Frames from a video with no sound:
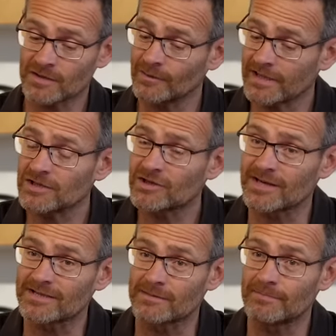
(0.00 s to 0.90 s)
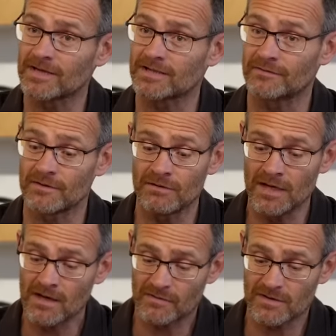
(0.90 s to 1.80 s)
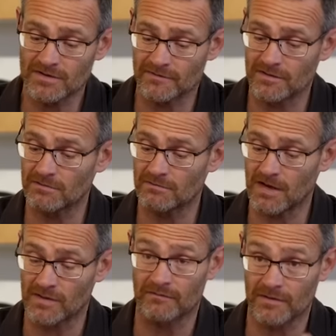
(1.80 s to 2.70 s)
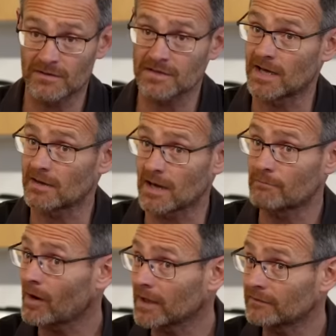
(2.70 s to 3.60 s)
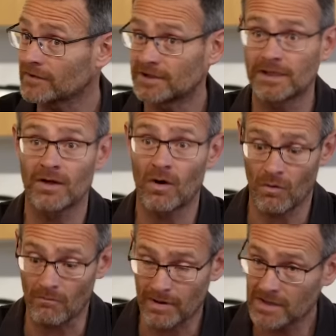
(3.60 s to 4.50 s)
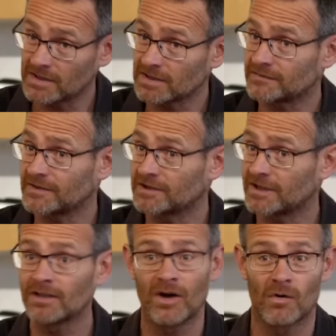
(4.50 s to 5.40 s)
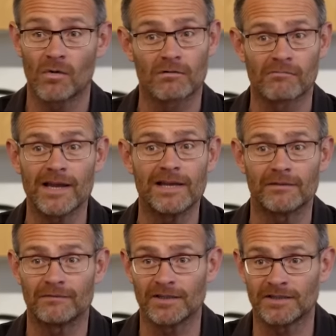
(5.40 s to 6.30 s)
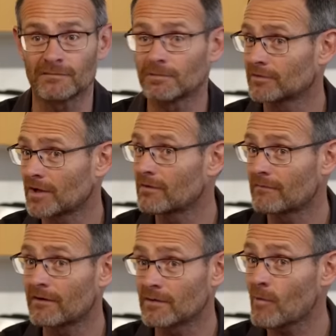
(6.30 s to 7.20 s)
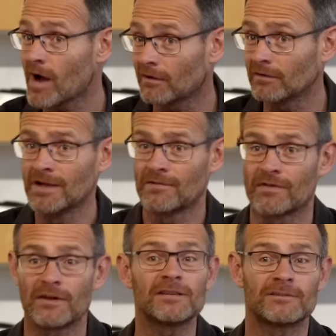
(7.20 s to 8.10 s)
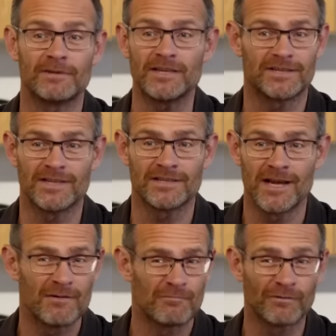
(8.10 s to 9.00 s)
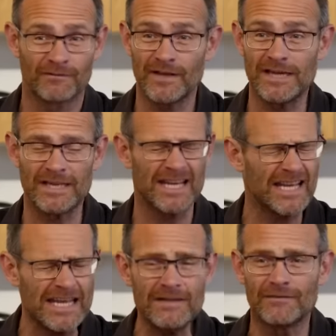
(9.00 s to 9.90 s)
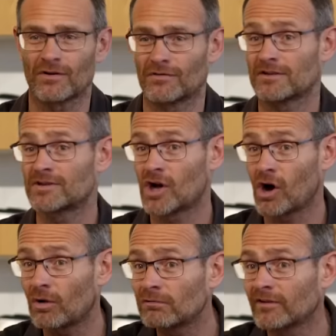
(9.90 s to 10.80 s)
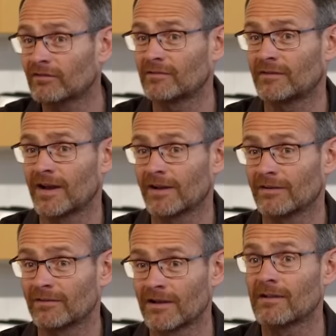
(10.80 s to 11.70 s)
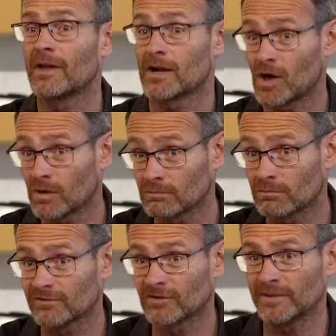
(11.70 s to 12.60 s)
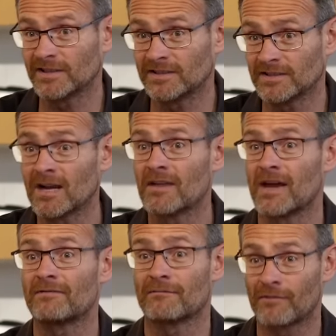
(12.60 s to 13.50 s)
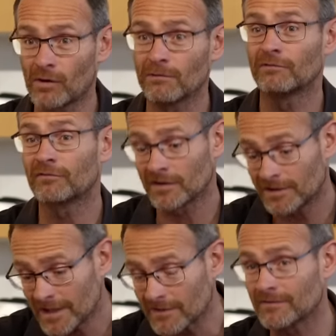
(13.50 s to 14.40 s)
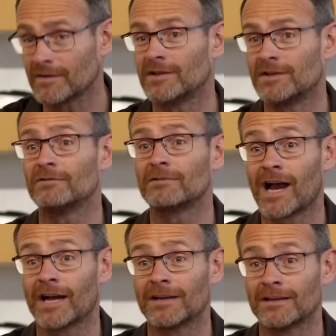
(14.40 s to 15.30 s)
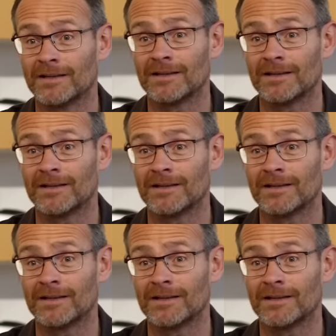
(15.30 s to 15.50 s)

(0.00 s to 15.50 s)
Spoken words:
It's quite interesting because the viewers that go pike fishing or perch fishing or grayling fishing will know very well that those species will feed even on those coldest of days. They're cold water species. They've evolved to live in the UK.